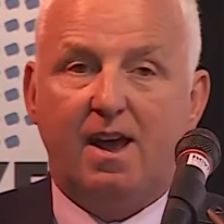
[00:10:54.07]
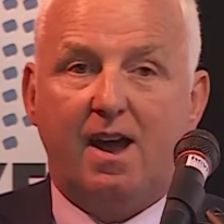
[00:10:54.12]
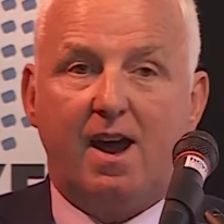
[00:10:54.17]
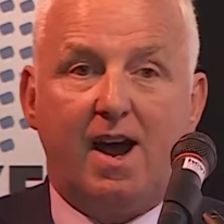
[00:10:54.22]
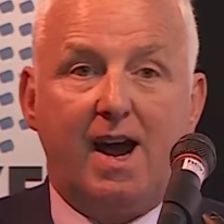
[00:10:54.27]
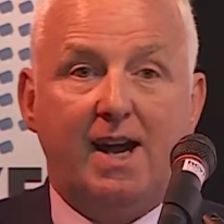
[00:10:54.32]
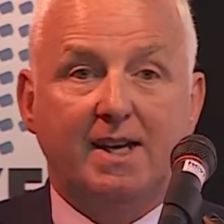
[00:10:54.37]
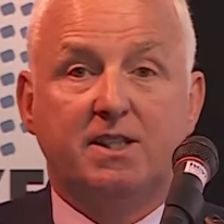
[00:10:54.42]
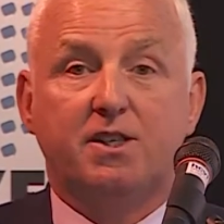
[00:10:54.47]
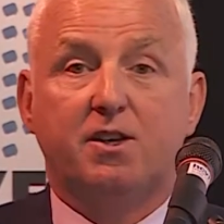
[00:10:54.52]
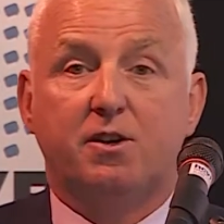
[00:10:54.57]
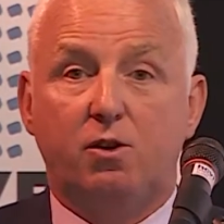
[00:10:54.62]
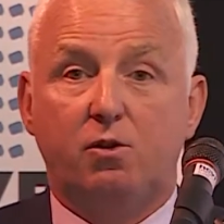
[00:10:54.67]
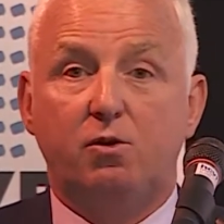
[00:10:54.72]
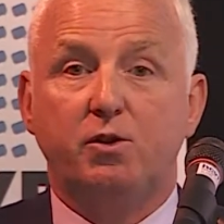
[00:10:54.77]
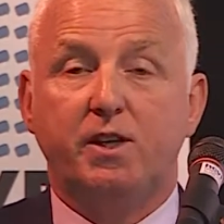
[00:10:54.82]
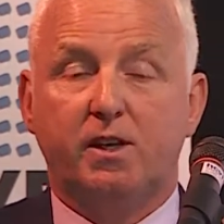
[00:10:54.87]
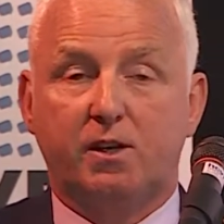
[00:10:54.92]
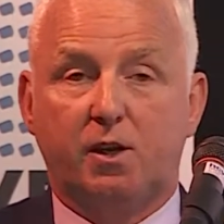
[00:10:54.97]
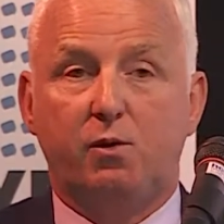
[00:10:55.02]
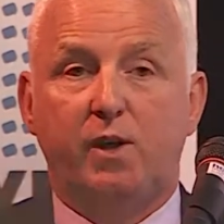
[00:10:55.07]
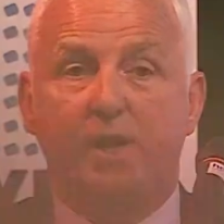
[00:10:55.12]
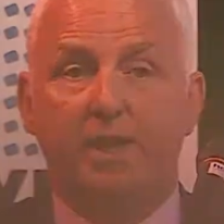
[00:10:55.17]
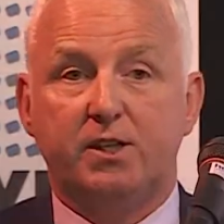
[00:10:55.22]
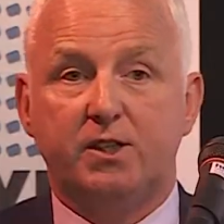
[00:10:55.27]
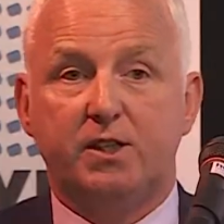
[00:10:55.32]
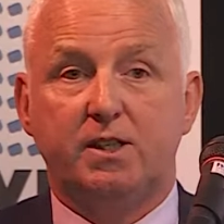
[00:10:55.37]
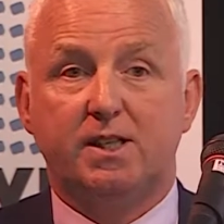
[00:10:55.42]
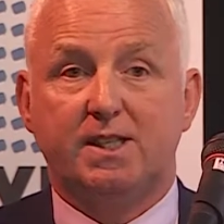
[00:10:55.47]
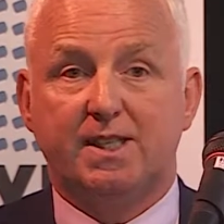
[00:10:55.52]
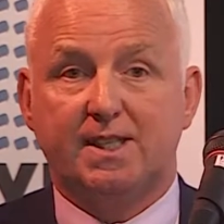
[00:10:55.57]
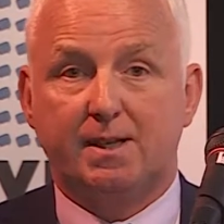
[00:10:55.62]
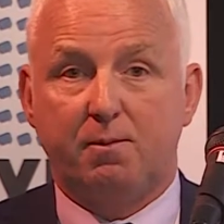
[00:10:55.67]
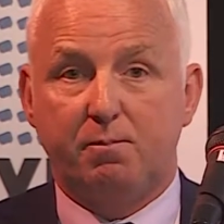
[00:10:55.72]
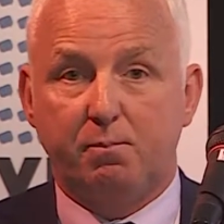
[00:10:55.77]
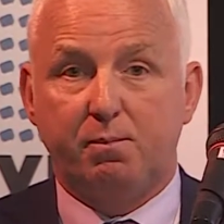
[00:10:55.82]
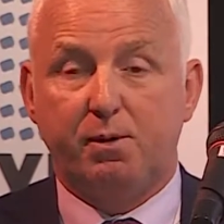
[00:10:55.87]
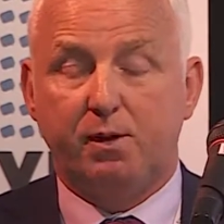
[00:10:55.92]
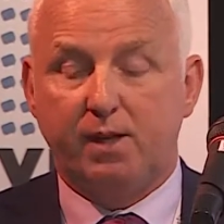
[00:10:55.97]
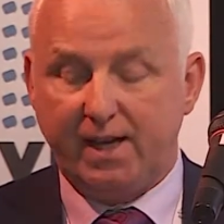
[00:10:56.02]
Answer all your questions
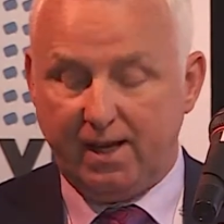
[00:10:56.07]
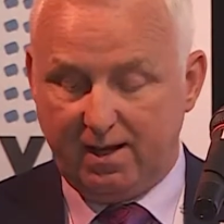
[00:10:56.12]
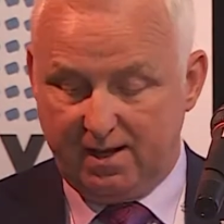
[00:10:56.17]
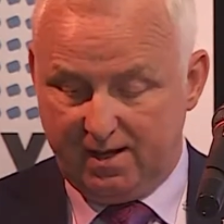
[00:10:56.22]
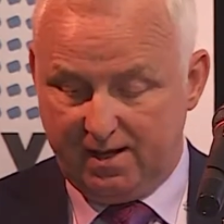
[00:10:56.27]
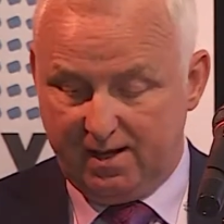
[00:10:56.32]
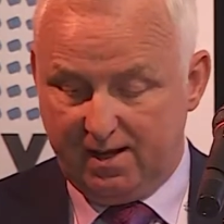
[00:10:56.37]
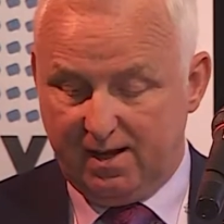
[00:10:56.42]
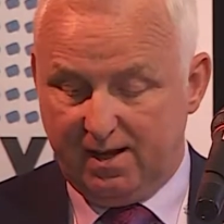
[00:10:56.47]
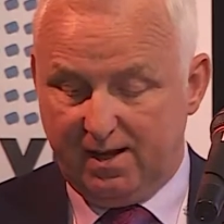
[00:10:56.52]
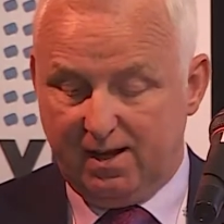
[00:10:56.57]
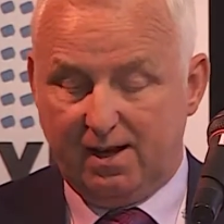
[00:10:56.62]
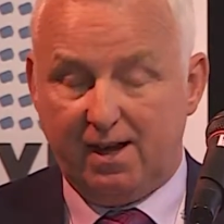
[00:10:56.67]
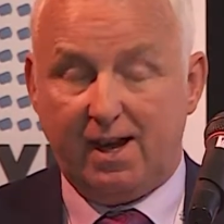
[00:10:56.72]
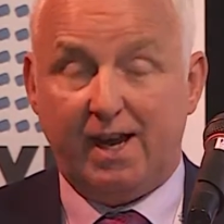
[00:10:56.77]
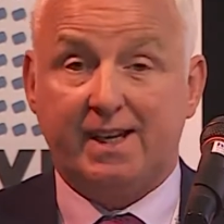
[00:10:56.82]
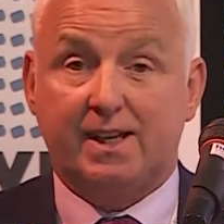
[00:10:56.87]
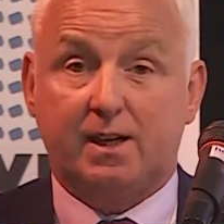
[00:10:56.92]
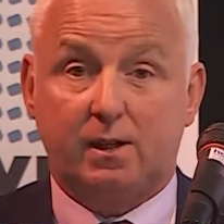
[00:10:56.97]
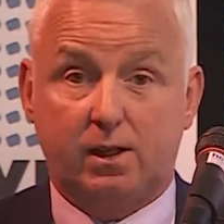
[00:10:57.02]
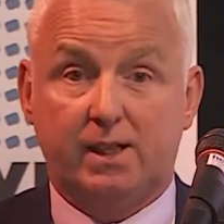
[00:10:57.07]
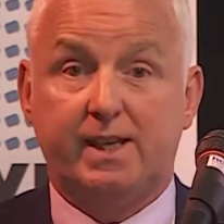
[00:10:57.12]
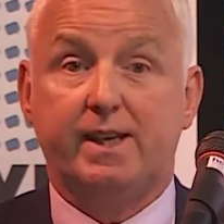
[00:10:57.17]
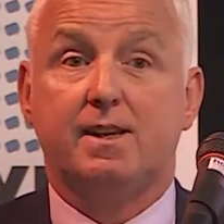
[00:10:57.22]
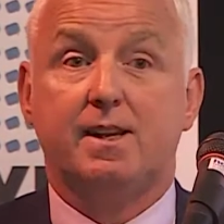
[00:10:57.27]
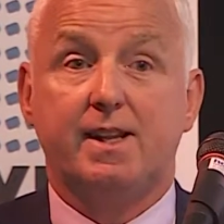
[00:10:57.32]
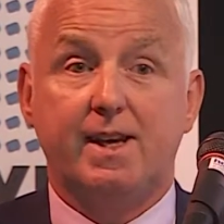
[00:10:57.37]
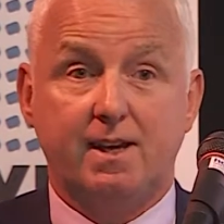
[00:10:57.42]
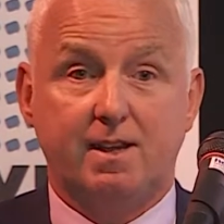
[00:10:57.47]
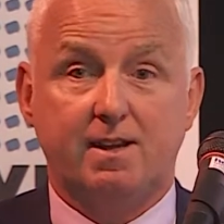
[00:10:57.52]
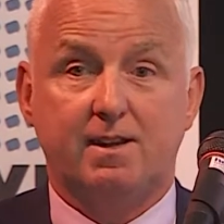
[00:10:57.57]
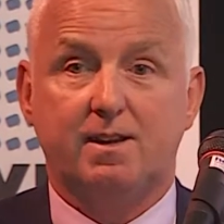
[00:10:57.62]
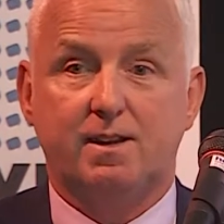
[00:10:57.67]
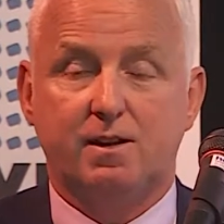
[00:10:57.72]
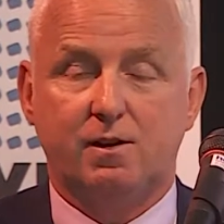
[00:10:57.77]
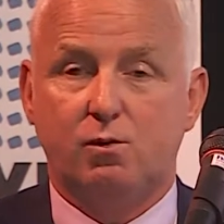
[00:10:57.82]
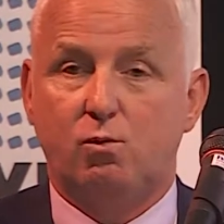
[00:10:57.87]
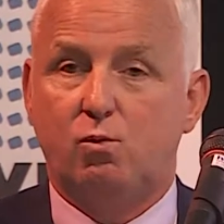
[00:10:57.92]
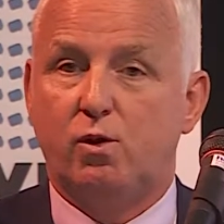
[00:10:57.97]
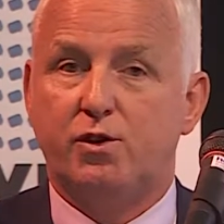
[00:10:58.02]
simply and clearly.
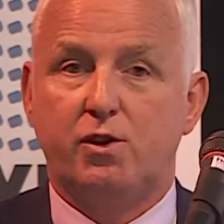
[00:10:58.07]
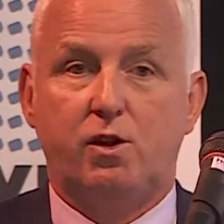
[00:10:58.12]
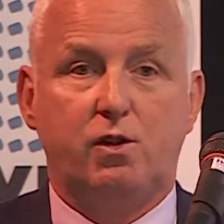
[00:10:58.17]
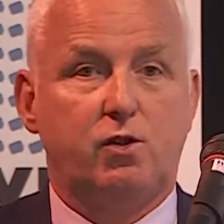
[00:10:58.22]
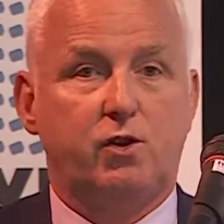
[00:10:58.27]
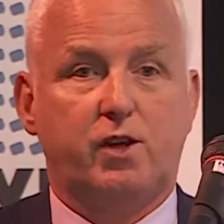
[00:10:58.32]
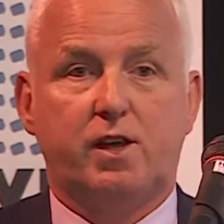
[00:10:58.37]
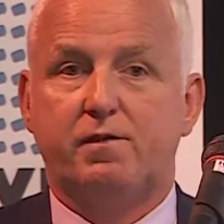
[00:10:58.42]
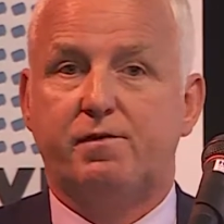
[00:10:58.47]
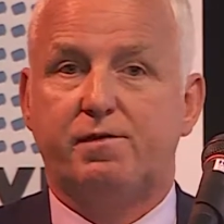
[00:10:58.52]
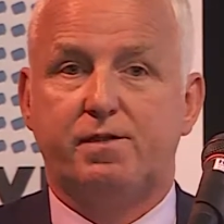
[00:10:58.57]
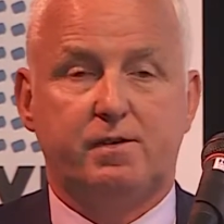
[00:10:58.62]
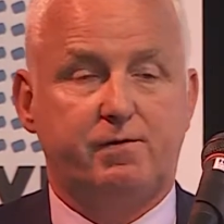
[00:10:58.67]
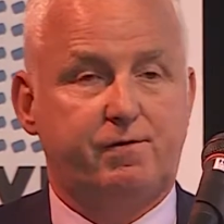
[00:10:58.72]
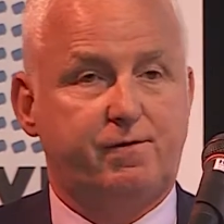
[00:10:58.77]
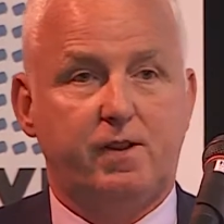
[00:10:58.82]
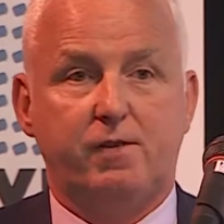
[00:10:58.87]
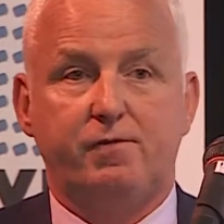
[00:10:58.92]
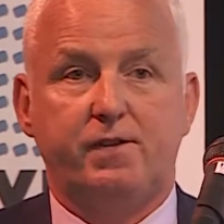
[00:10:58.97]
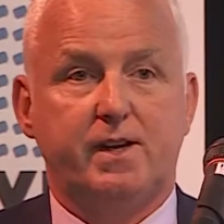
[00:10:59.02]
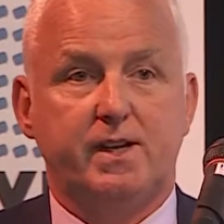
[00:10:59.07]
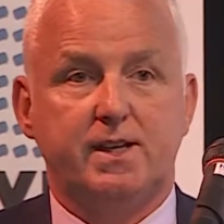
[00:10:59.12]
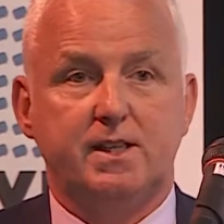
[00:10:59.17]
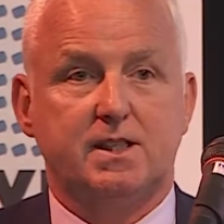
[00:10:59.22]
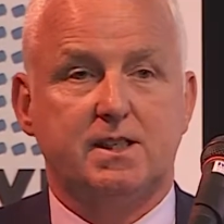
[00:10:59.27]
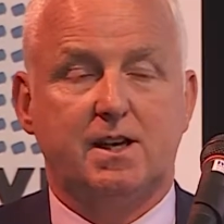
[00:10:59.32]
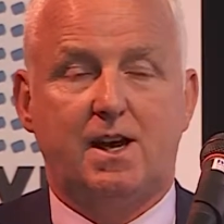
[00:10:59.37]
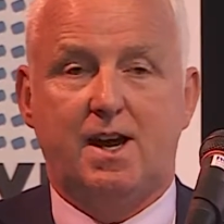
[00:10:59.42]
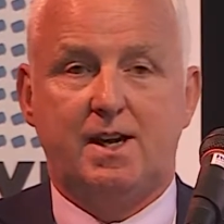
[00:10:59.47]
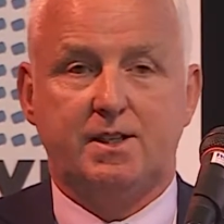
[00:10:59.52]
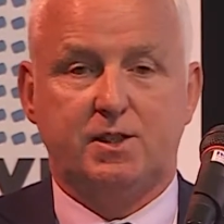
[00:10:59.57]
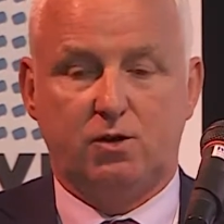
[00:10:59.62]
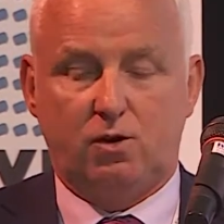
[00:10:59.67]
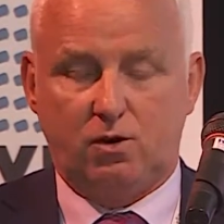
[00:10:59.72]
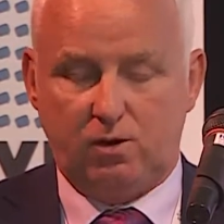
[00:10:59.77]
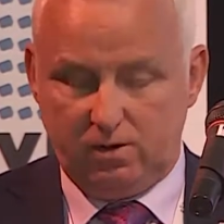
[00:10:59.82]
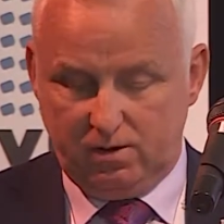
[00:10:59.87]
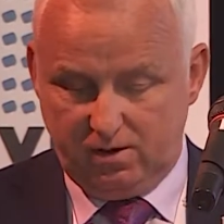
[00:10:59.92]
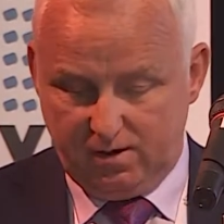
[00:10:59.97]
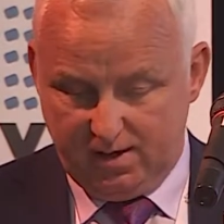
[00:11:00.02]
We're not looking for fluffiness at
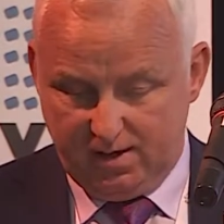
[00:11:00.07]
all.